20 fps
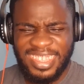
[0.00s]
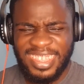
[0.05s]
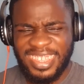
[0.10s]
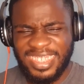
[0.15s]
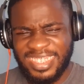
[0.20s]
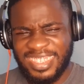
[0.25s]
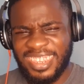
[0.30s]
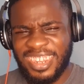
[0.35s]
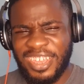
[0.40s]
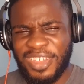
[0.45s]

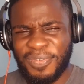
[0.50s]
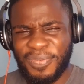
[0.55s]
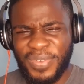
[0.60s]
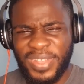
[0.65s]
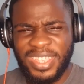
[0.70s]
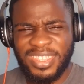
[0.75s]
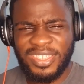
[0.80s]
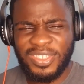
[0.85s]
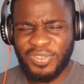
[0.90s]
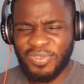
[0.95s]
Said how
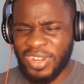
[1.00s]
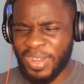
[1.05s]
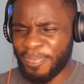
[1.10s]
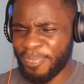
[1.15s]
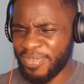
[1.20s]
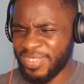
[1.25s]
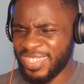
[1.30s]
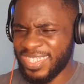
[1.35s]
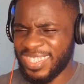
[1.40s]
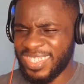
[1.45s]
fast this
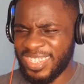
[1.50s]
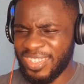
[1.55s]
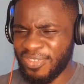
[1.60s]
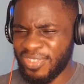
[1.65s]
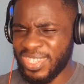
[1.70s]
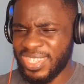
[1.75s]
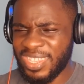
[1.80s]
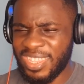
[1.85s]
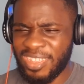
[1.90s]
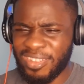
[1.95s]
rapper still
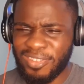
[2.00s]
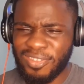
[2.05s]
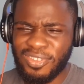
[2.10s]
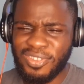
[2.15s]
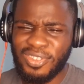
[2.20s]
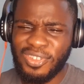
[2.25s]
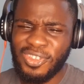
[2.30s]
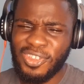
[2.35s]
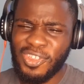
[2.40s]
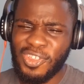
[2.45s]
sound
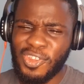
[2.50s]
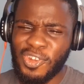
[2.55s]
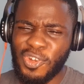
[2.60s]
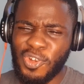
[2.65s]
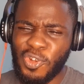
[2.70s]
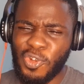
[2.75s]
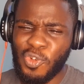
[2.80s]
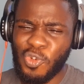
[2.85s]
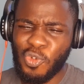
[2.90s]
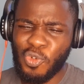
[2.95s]

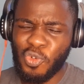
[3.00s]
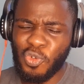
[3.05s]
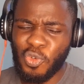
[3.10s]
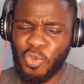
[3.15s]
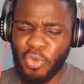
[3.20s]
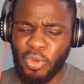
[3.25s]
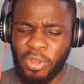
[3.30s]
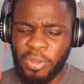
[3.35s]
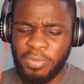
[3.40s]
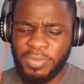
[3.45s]

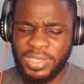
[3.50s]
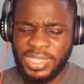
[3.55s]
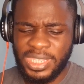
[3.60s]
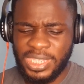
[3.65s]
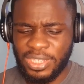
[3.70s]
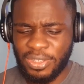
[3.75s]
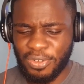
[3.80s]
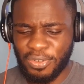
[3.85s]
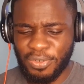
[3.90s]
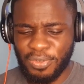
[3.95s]
lukewarm
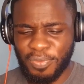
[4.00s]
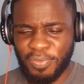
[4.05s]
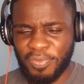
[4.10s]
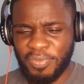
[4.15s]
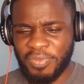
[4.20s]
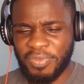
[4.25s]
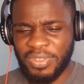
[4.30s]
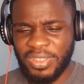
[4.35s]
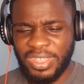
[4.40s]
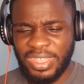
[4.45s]
still.
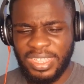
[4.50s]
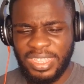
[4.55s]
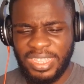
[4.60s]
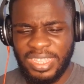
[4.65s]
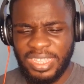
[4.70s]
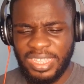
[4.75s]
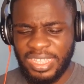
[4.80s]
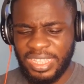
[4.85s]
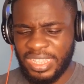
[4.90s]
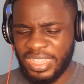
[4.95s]

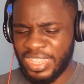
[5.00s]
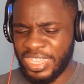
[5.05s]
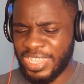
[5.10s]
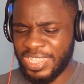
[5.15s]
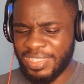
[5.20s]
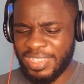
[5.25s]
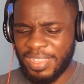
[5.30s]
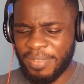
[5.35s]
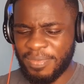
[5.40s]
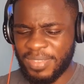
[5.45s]

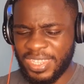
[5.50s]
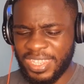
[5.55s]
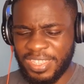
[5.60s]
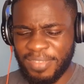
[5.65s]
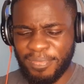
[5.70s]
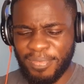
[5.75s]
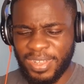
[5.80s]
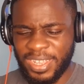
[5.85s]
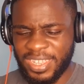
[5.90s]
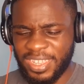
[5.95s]
Let me take
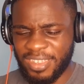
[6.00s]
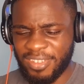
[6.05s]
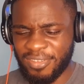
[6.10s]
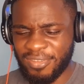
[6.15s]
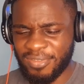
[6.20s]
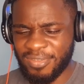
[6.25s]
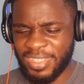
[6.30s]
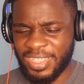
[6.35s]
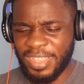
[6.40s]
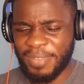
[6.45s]
it back a
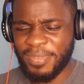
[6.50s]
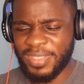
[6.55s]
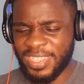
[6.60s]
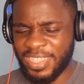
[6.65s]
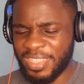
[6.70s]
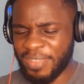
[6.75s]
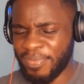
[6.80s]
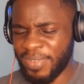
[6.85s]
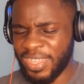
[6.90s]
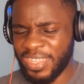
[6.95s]
bit. Let me
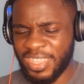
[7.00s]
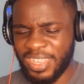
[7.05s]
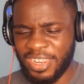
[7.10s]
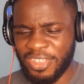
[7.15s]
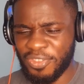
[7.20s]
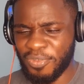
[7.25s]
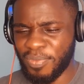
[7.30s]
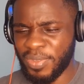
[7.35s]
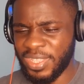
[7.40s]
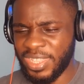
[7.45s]
take it back a
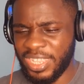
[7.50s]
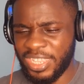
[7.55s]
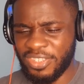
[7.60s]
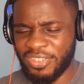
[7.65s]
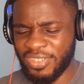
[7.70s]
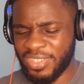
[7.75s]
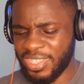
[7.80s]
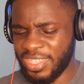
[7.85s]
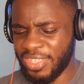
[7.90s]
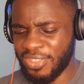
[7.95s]
little bit. Let's
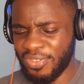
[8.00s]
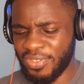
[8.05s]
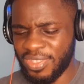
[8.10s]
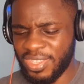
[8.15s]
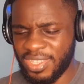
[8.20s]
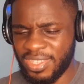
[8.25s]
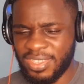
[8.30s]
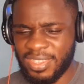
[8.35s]
just get on this.